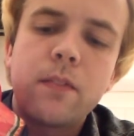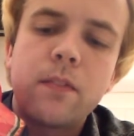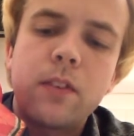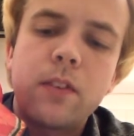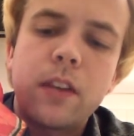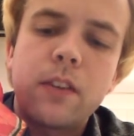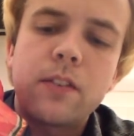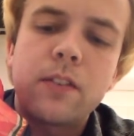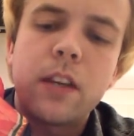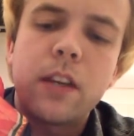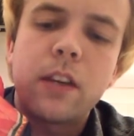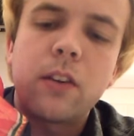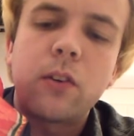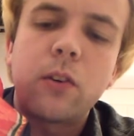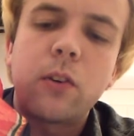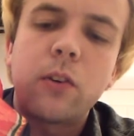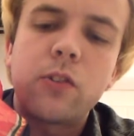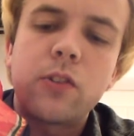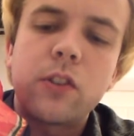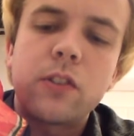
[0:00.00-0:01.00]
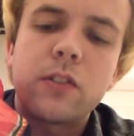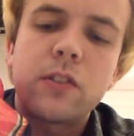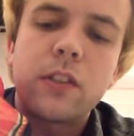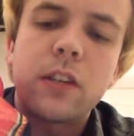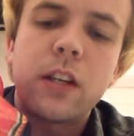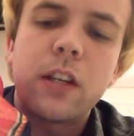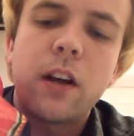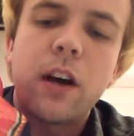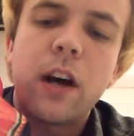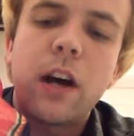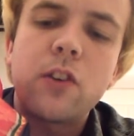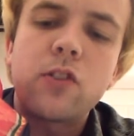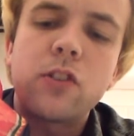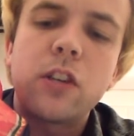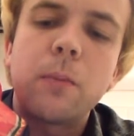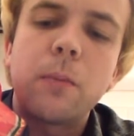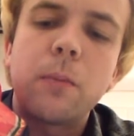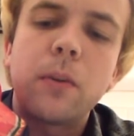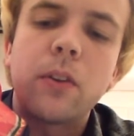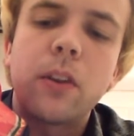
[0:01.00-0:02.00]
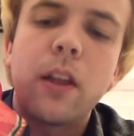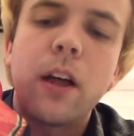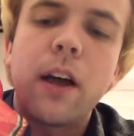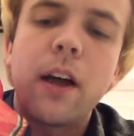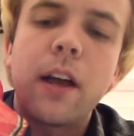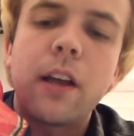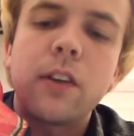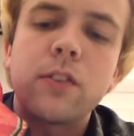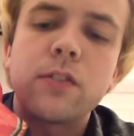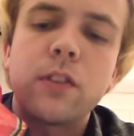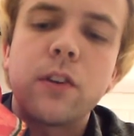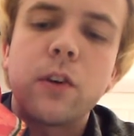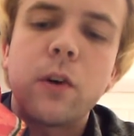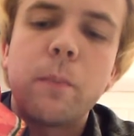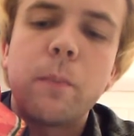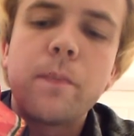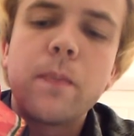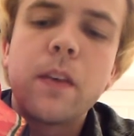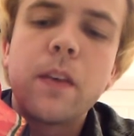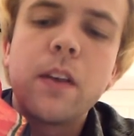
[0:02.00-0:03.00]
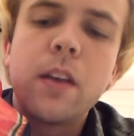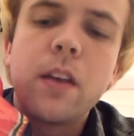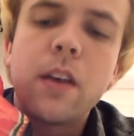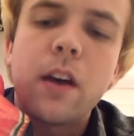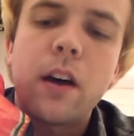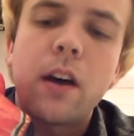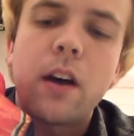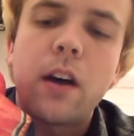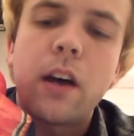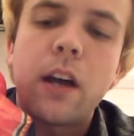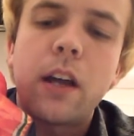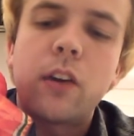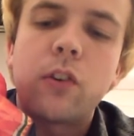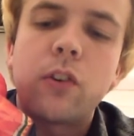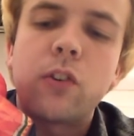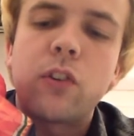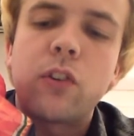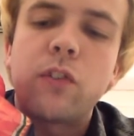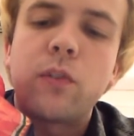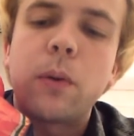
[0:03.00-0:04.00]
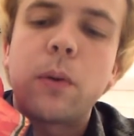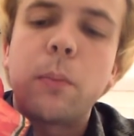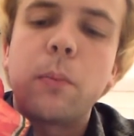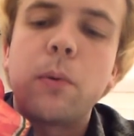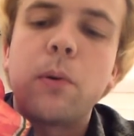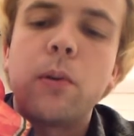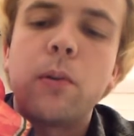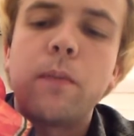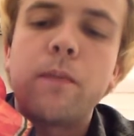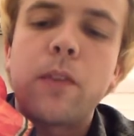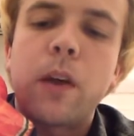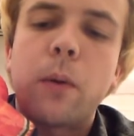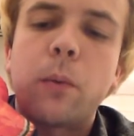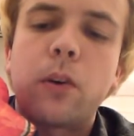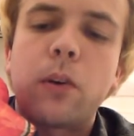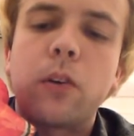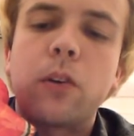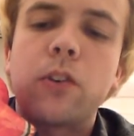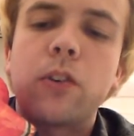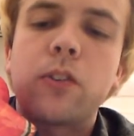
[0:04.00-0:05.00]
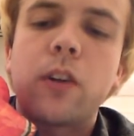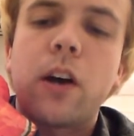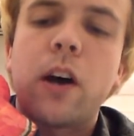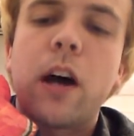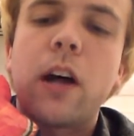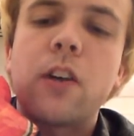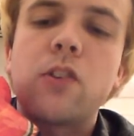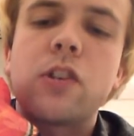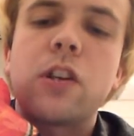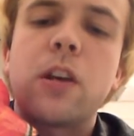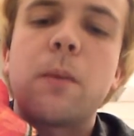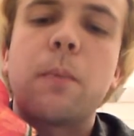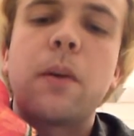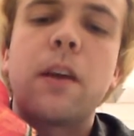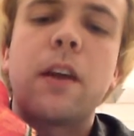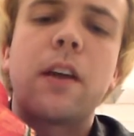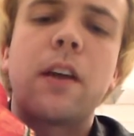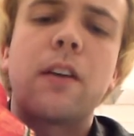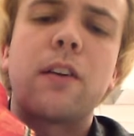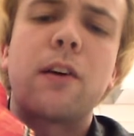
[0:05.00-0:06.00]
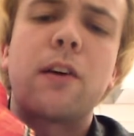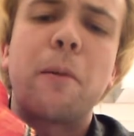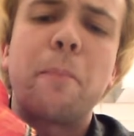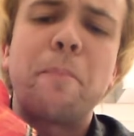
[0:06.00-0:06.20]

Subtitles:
they say girls just eat hot chip and lie. So I introduced a few people that were girls to hot chip, and